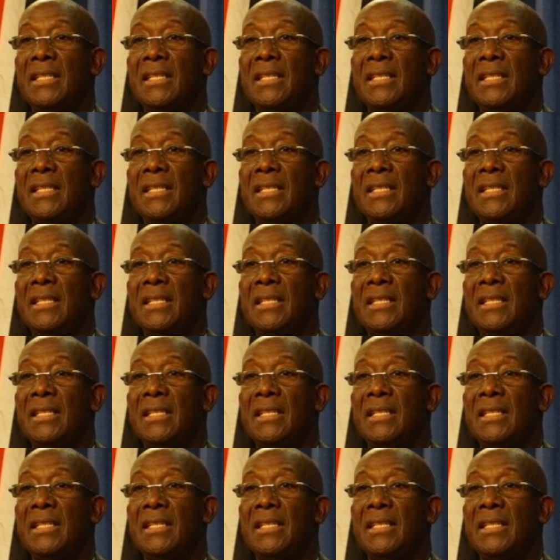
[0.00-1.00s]

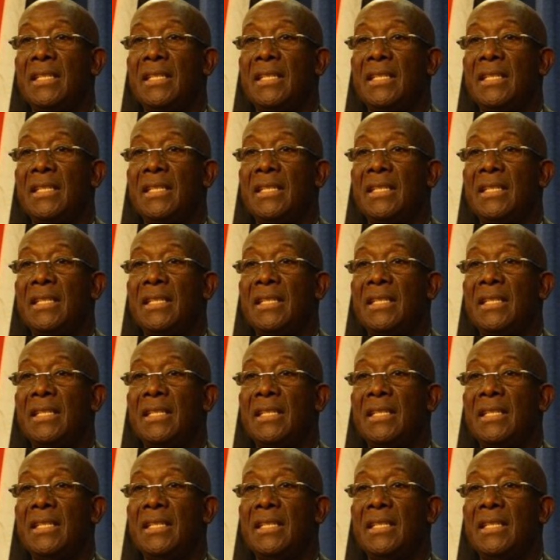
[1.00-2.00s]

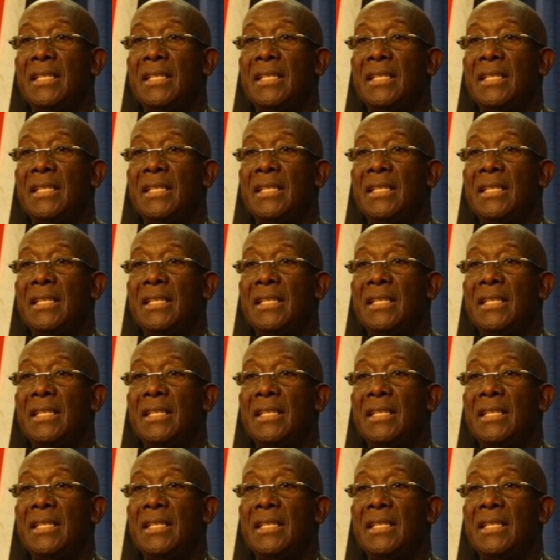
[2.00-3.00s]

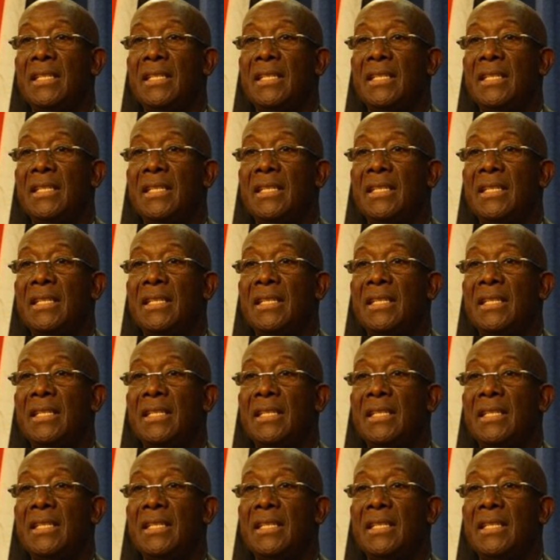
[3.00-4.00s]

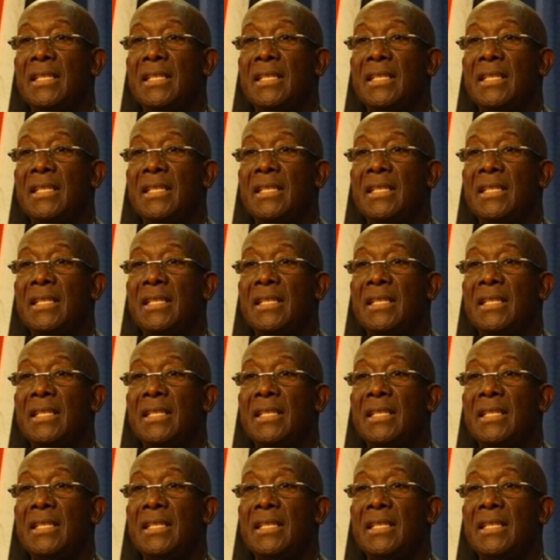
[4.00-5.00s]

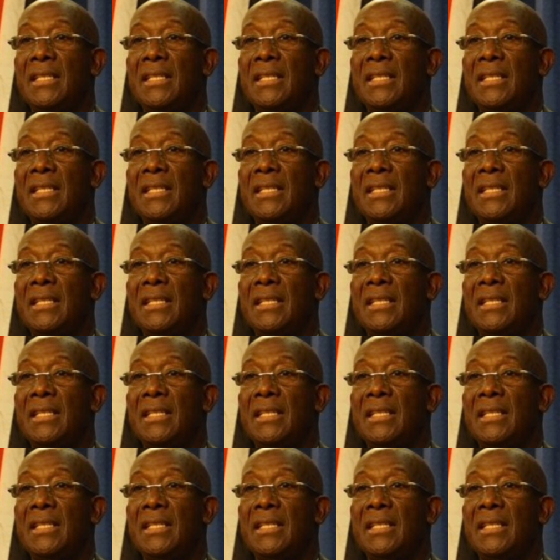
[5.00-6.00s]

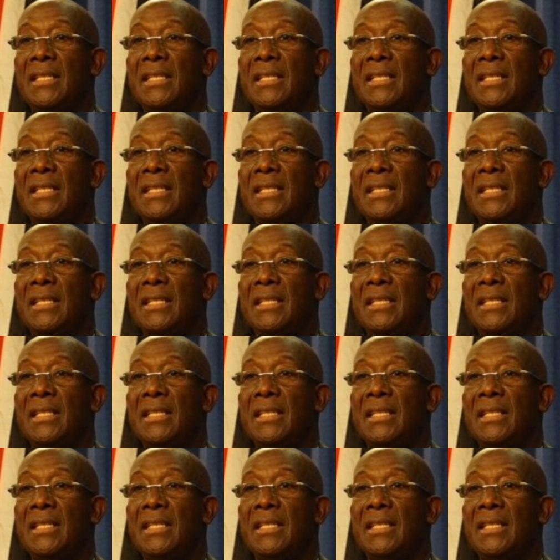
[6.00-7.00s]

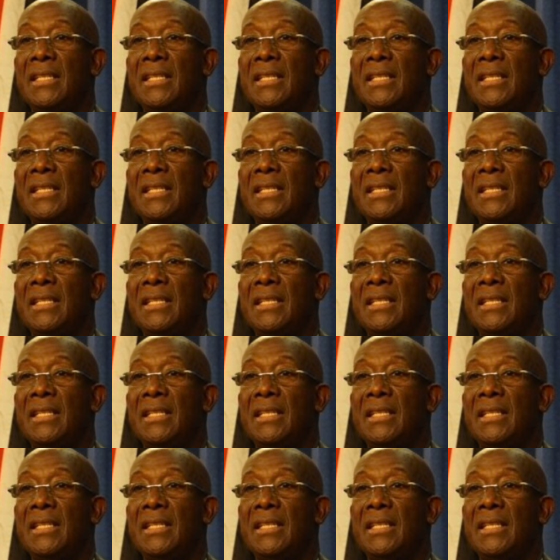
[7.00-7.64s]
(no lip movement)